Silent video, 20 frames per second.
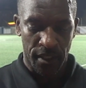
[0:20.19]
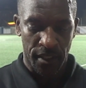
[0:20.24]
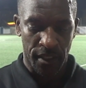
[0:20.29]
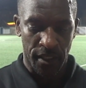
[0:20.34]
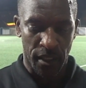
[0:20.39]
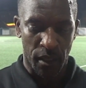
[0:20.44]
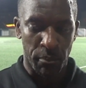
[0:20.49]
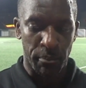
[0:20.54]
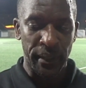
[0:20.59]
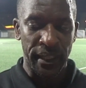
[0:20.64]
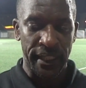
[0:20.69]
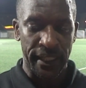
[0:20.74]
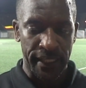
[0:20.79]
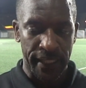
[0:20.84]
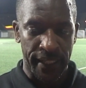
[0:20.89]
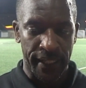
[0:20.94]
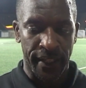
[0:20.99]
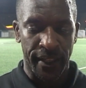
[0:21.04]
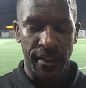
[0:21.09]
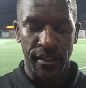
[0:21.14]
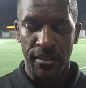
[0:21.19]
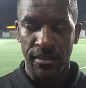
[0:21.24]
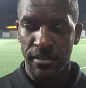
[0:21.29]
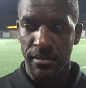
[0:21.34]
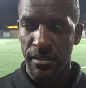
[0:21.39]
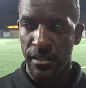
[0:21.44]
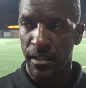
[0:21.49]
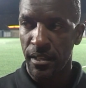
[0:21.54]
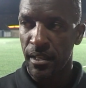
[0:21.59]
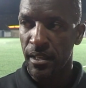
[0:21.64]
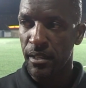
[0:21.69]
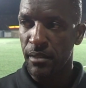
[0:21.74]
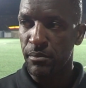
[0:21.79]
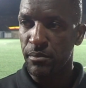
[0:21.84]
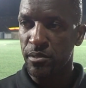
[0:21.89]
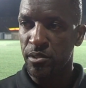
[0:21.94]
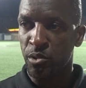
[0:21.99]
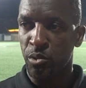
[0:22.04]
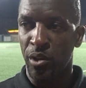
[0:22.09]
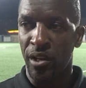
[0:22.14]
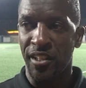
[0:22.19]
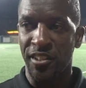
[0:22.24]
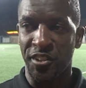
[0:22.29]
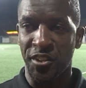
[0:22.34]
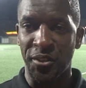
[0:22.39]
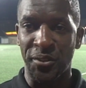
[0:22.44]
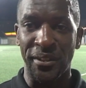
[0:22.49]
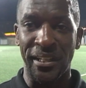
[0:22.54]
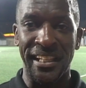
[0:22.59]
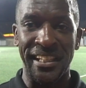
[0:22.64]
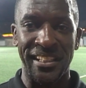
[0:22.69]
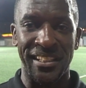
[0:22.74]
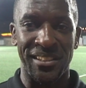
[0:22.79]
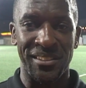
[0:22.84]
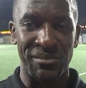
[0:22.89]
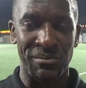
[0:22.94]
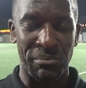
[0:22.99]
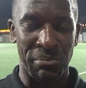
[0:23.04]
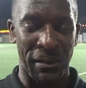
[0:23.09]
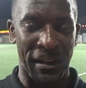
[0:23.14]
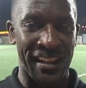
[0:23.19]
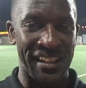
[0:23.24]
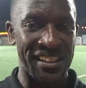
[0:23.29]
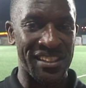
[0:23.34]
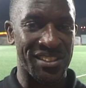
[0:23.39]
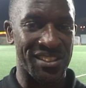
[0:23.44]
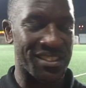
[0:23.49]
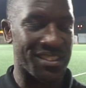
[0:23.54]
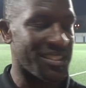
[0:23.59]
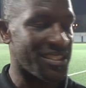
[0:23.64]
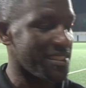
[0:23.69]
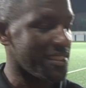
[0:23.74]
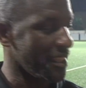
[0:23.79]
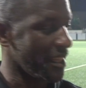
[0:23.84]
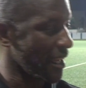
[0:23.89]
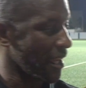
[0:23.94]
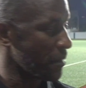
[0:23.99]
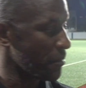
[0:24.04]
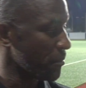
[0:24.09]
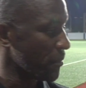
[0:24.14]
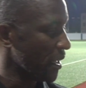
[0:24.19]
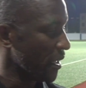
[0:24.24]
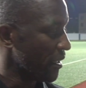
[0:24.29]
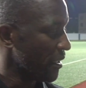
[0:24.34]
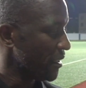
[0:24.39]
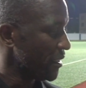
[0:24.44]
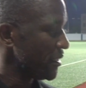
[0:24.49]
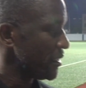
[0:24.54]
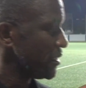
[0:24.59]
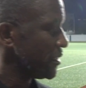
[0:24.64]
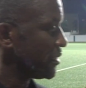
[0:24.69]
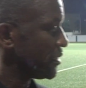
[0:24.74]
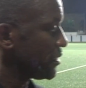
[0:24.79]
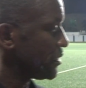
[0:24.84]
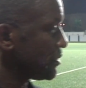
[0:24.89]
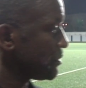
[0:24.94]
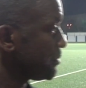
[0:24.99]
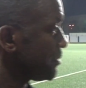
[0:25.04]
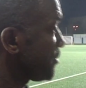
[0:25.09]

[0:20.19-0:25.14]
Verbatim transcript: you know being here, um, it's quite a unique place and um, a